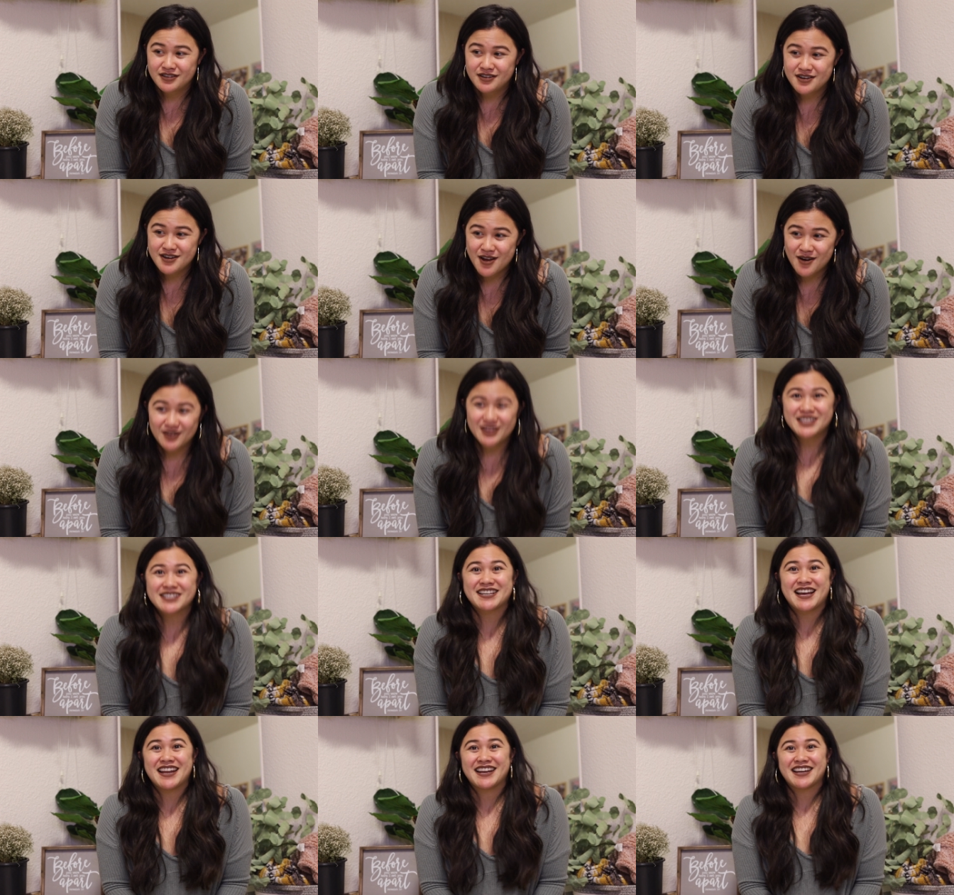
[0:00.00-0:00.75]
know
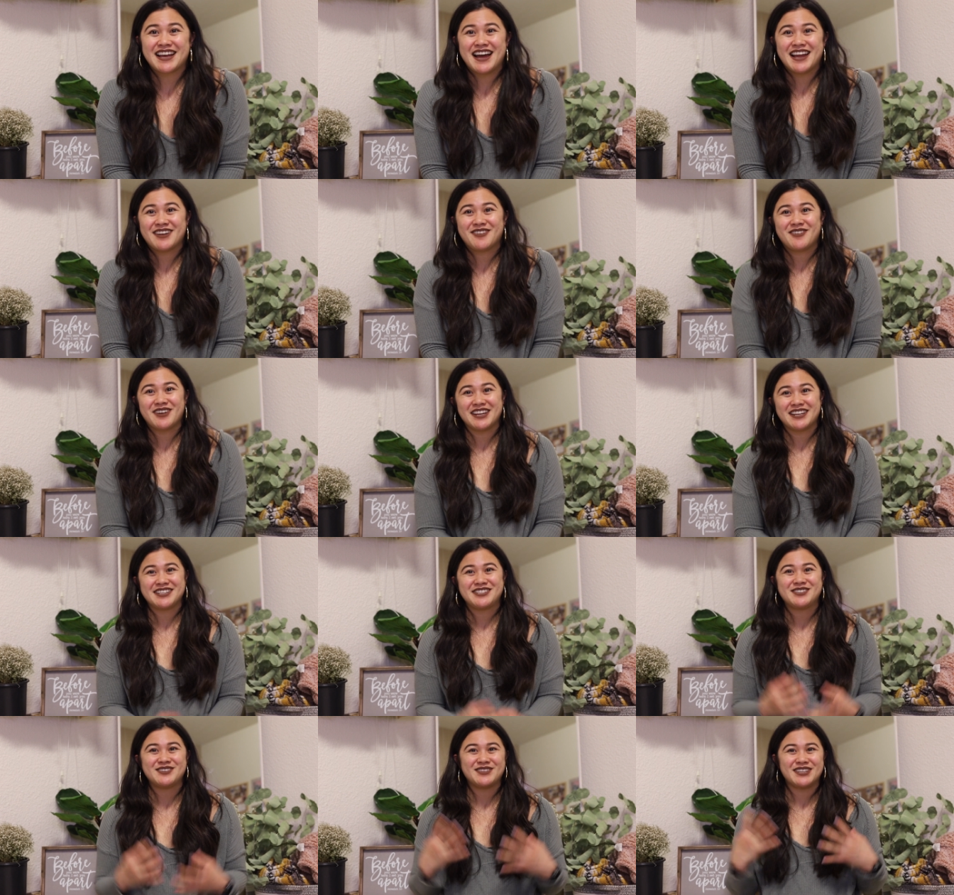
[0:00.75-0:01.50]
this kind of kind of went
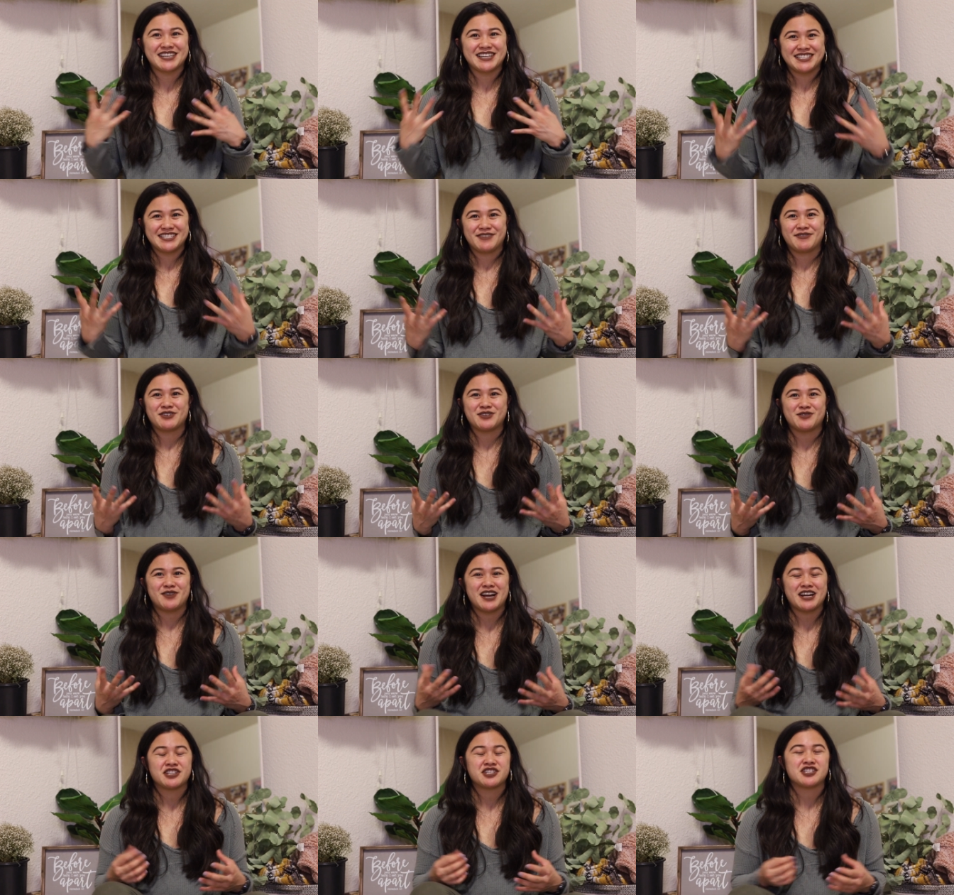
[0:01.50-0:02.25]
into like a different
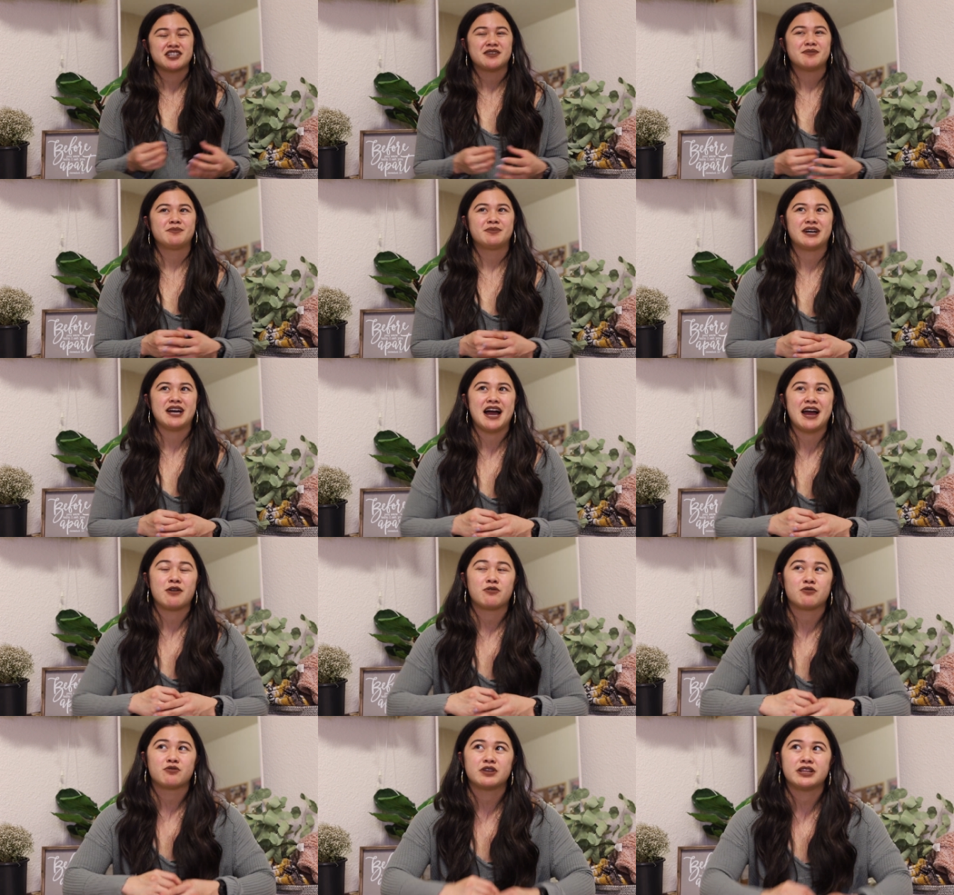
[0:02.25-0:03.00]
direction, but
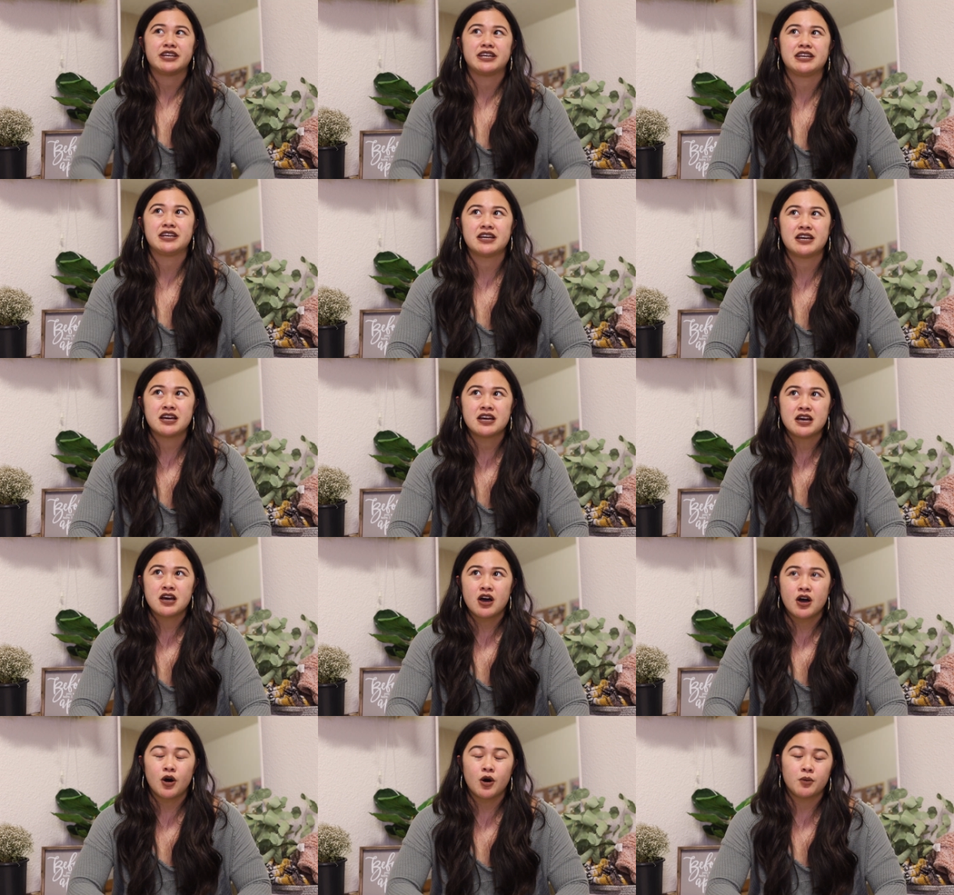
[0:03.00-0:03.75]
I really
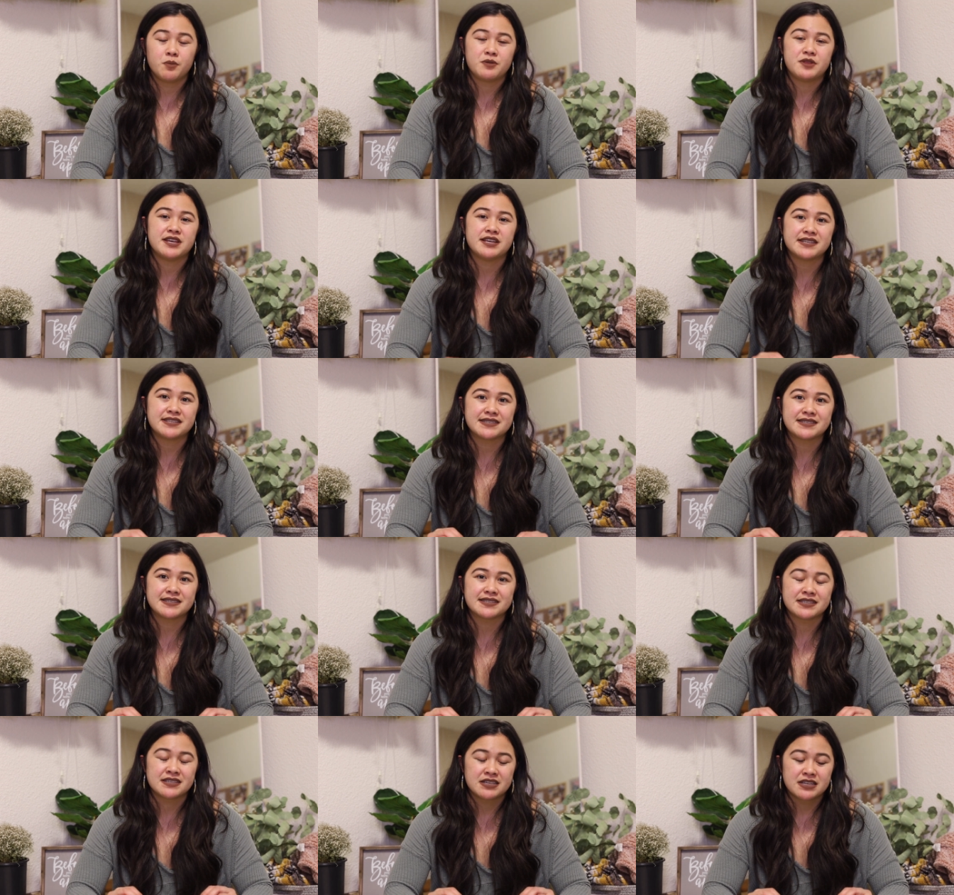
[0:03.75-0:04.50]
hope
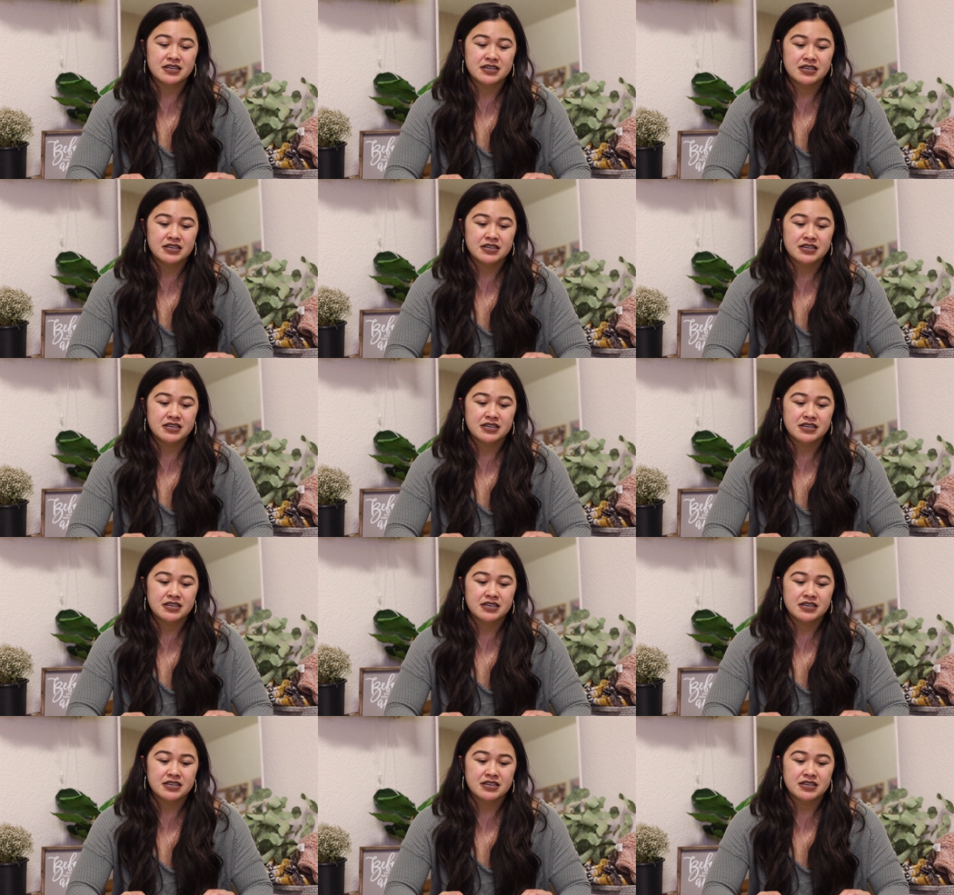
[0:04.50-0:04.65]
this